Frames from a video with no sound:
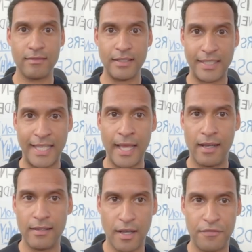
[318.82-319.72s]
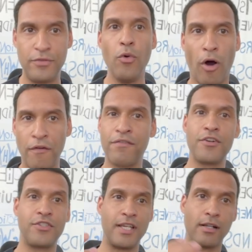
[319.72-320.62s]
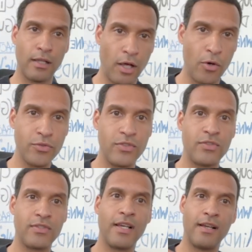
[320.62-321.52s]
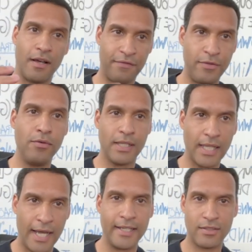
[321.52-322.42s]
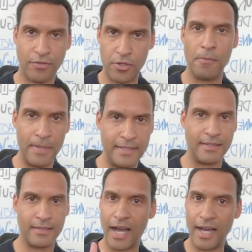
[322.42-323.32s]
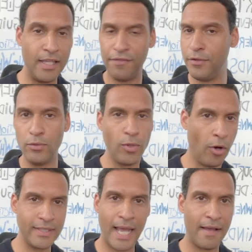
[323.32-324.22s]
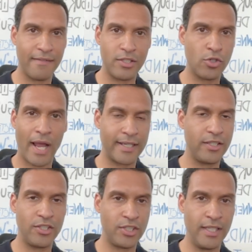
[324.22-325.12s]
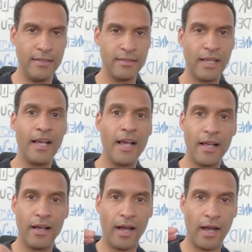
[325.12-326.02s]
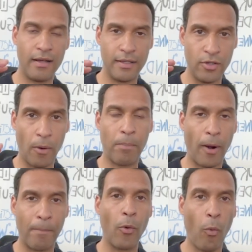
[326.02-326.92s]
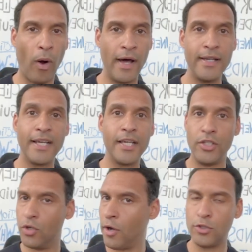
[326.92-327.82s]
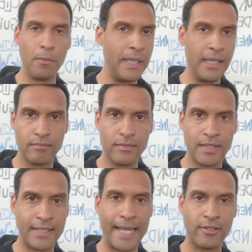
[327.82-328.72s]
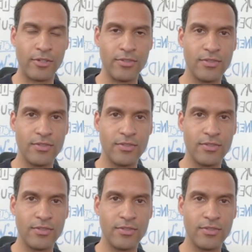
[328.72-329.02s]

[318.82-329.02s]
get a few offers and close a few clients for your business. If you don't have a tracking sheet, proper one, you're going to be scattered